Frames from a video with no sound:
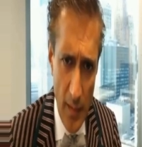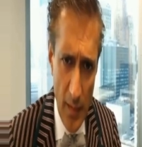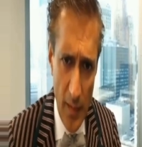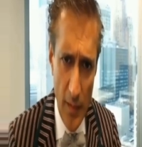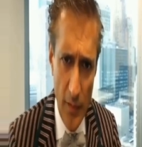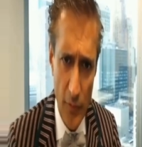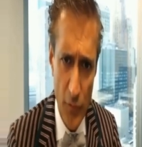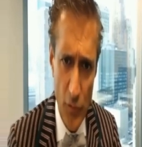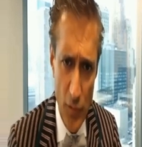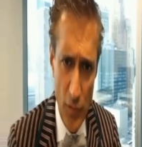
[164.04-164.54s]

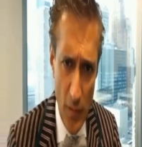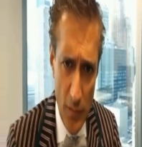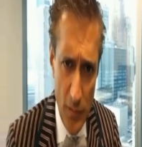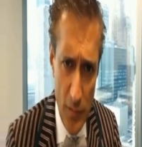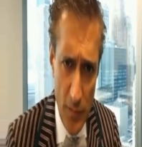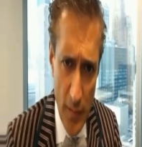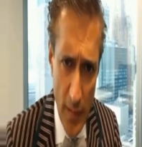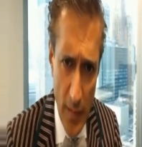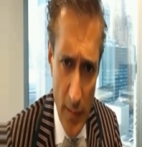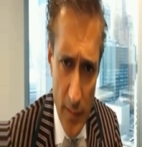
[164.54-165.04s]
if you talk to
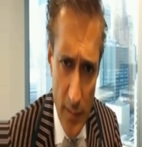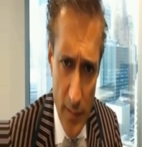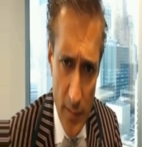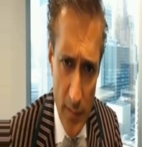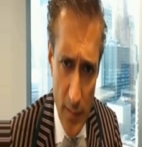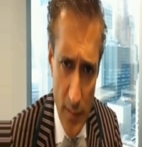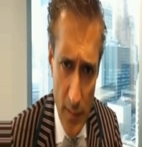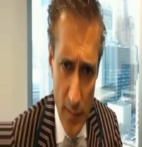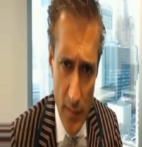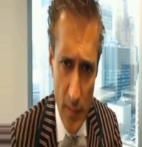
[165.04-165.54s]
the
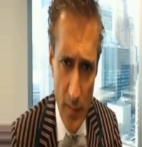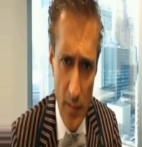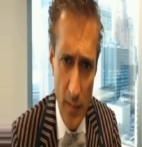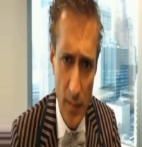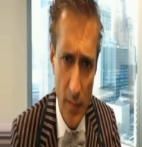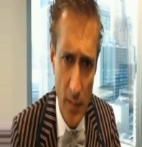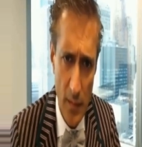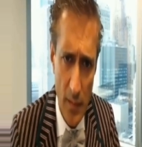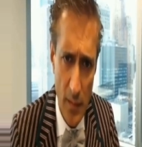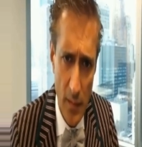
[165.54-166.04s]
NTT
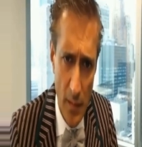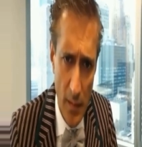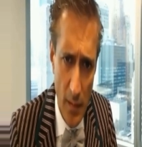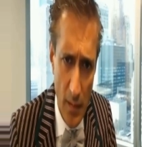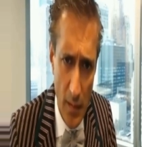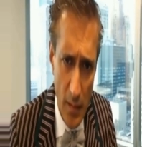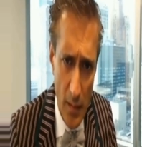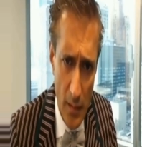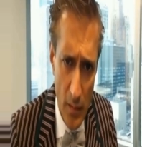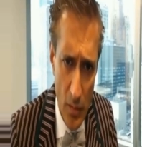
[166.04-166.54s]

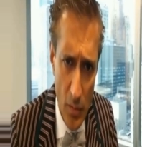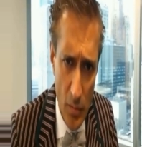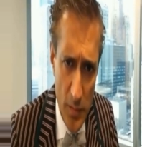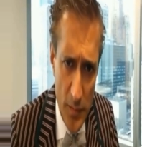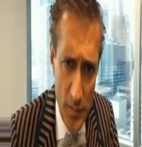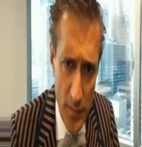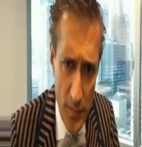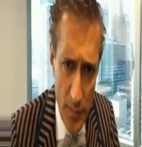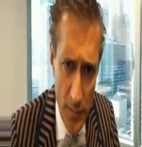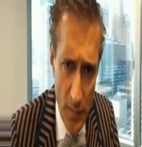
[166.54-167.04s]
global
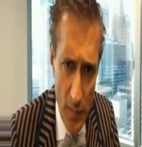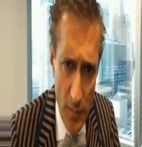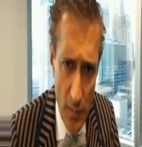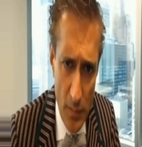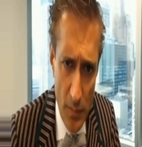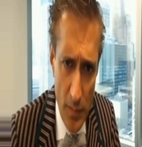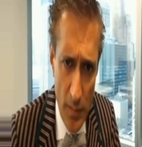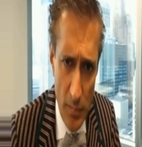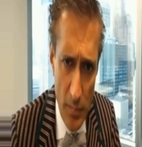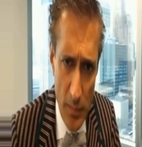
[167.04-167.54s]

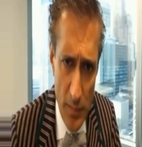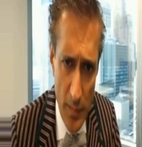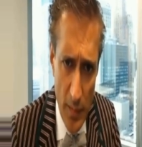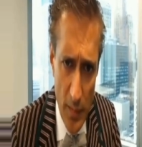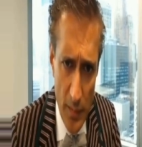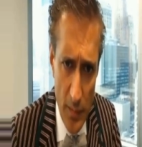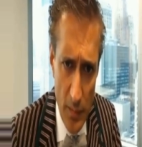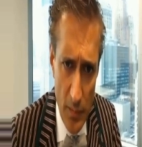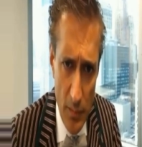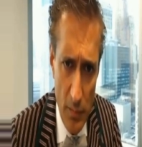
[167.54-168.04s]
CTO, he will
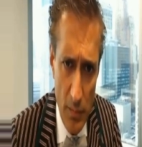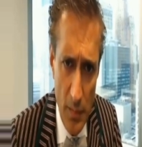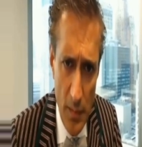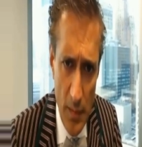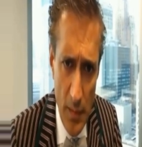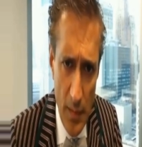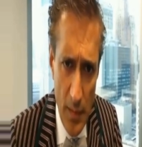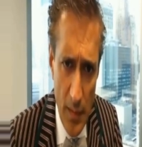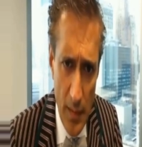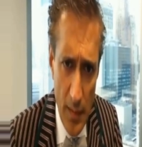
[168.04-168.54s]
tell you
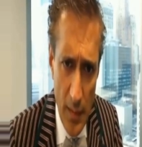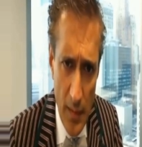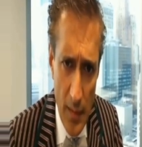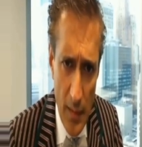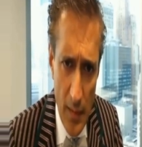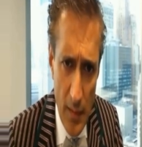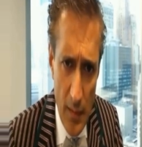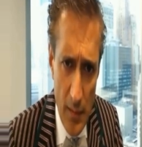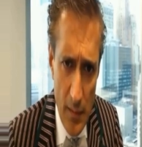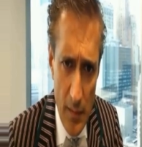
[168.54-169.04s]

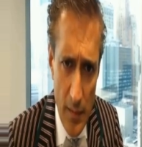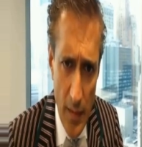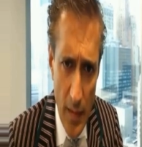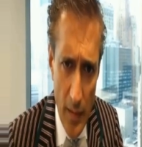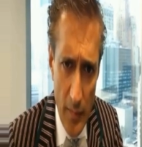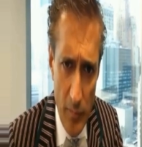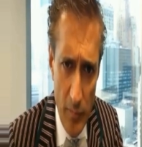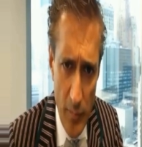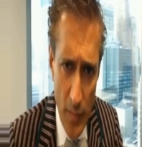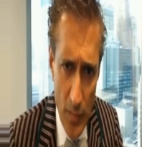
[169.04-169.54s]

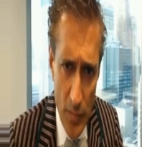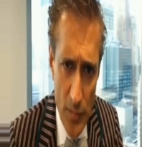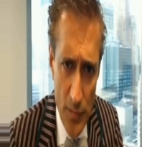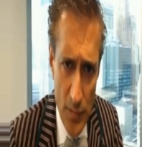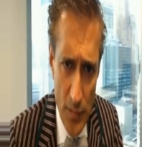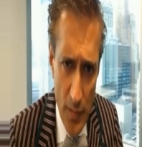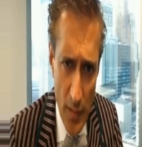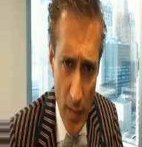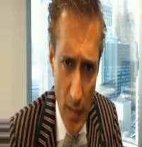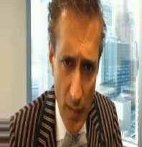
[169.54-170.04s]
that
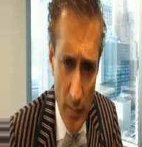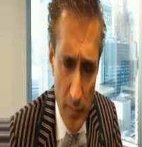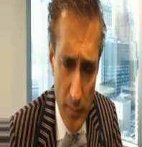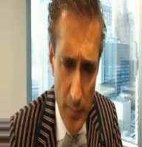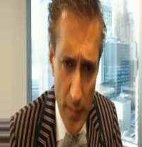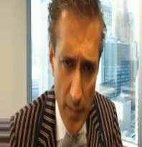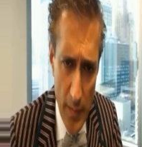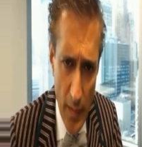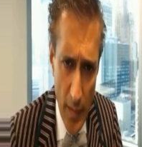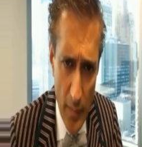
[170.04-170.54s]
most
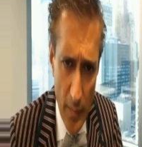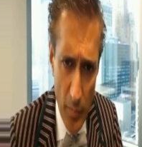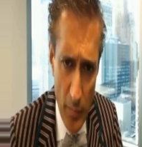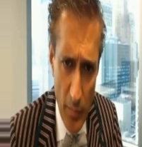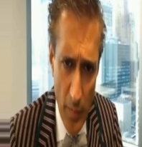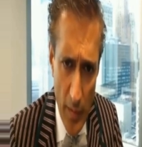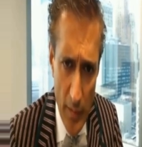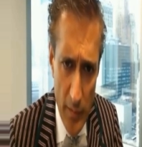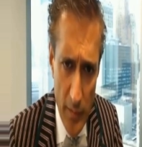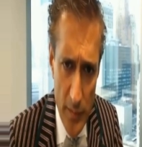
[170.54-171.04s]
AI
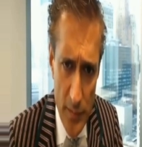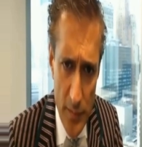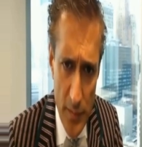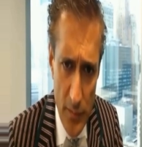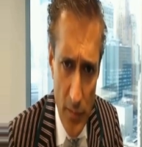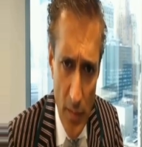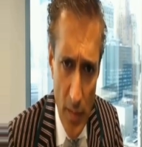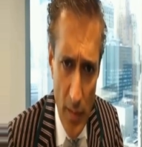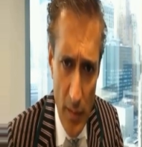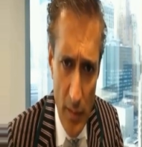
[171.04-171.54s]
providers
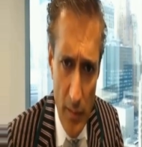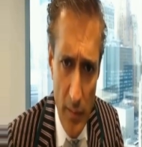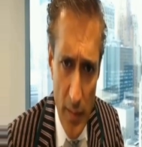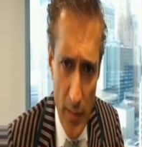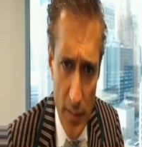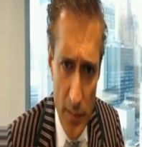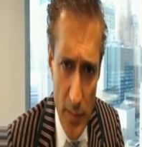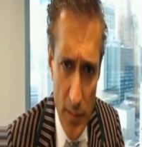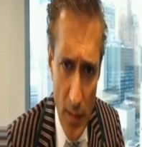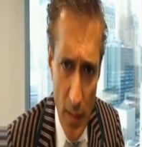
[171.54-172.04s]
have done a
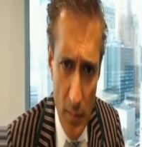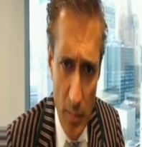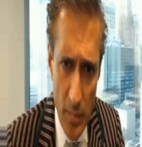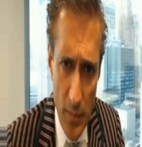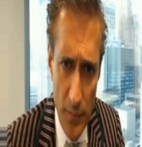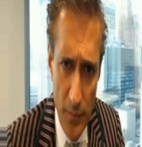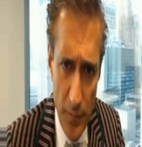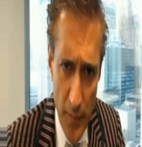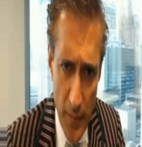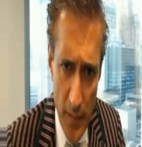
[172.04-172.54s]
great job
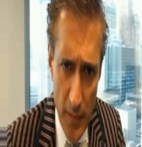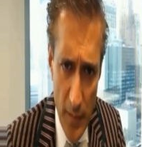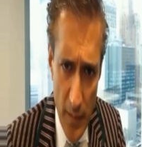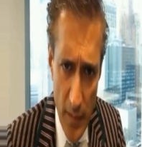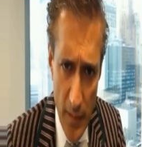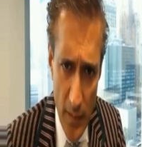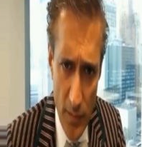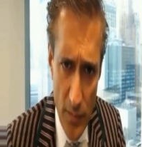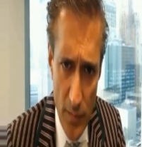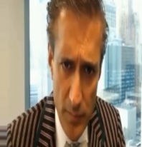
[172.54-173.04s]
of faking
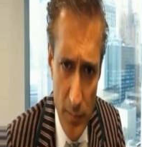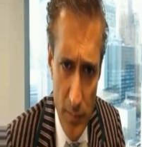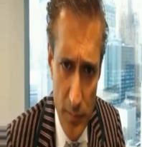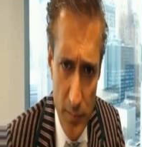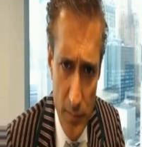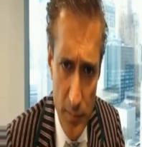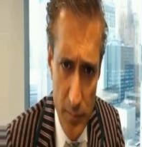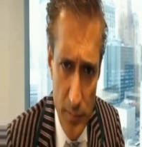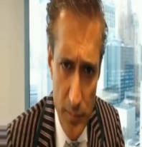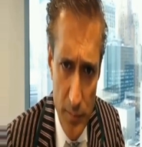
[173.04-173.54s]
it.
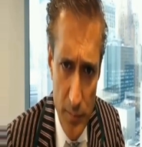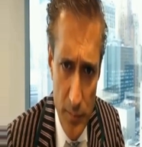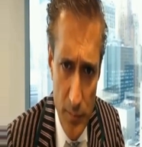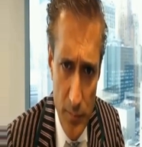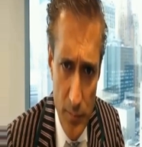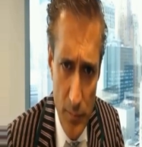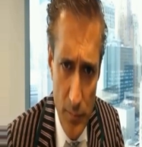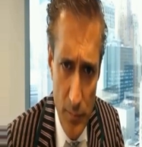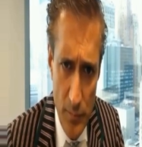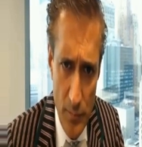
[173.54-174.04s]

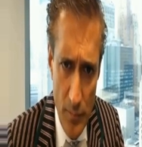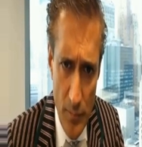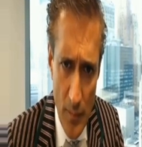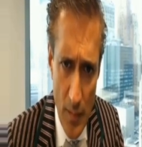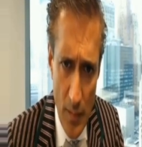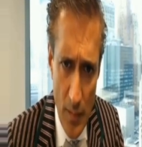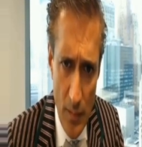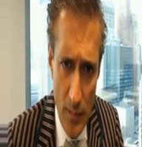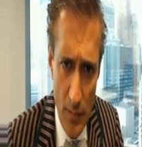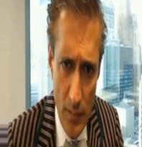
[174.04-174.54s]

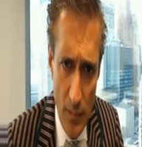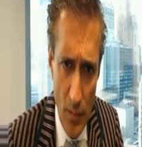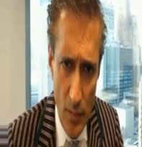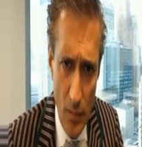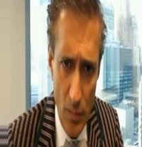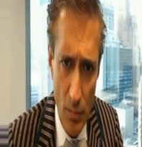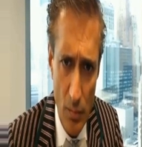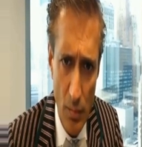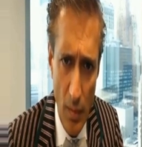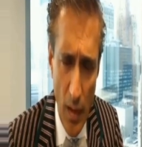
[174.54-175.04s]

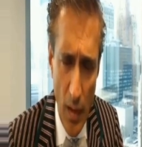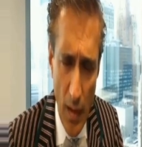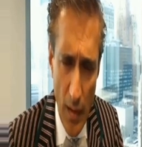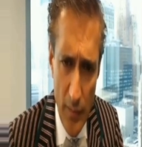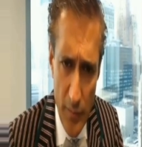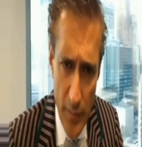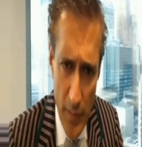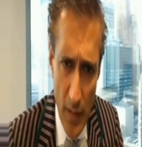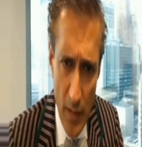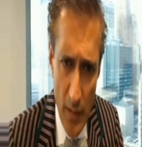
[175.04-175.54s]
So
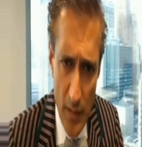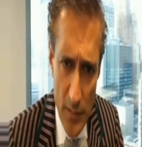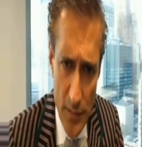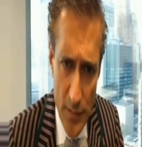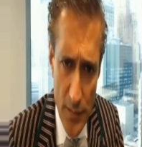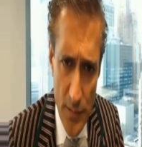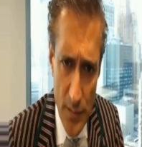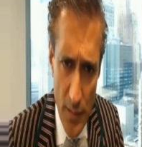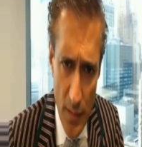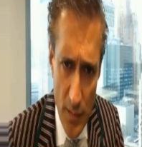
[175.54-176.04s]

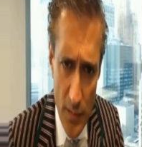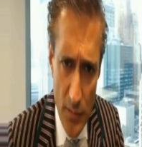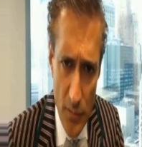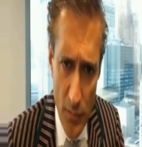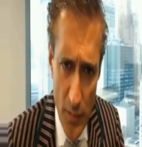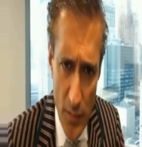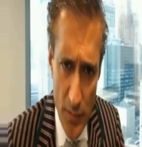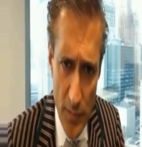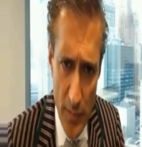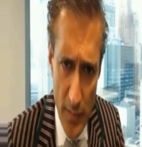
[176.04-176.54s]
IVRs, intelligent
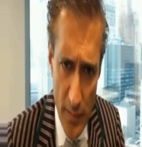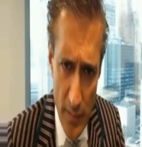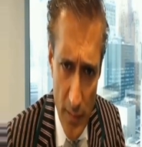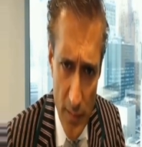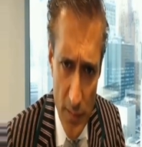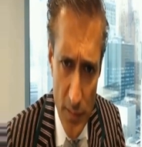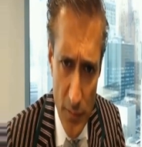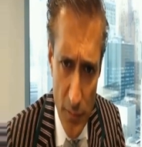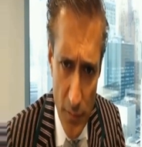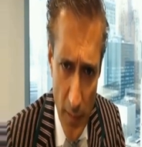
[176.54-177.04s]
voice
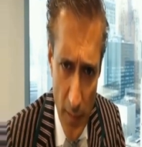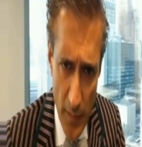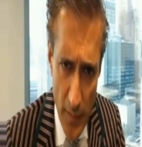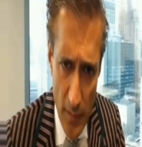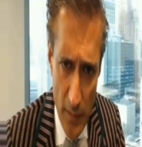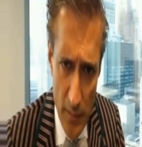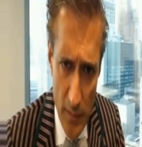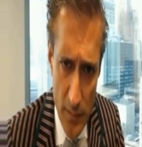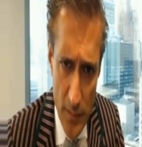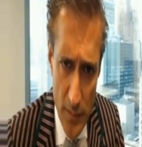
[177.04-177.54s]
recognition,
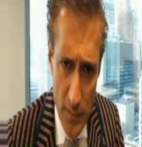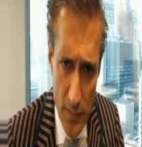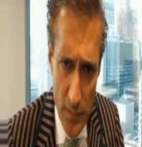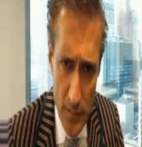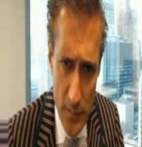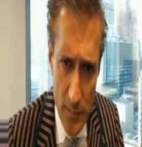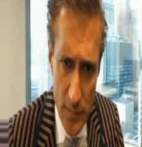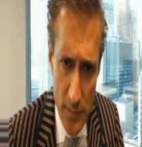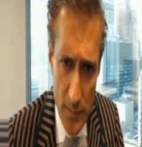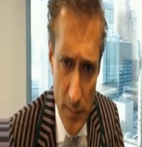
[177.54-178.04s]
failed.
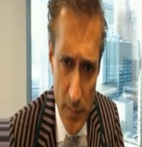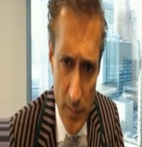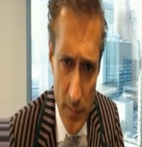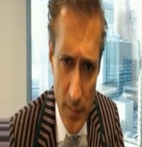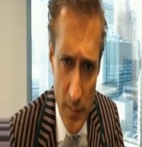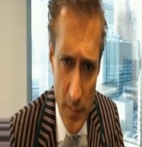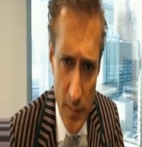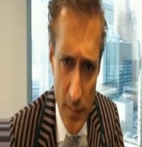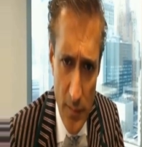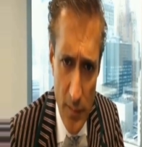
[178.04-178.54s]

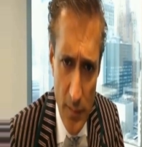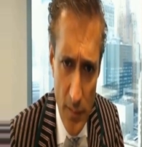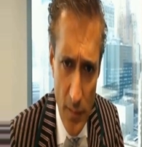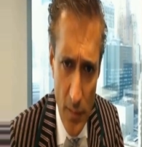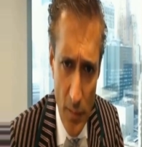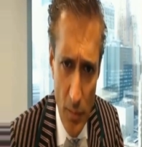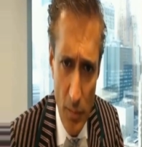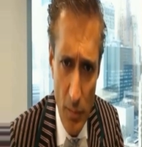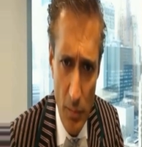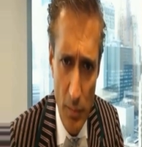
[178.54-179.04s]

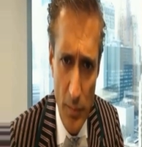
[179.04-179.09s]
So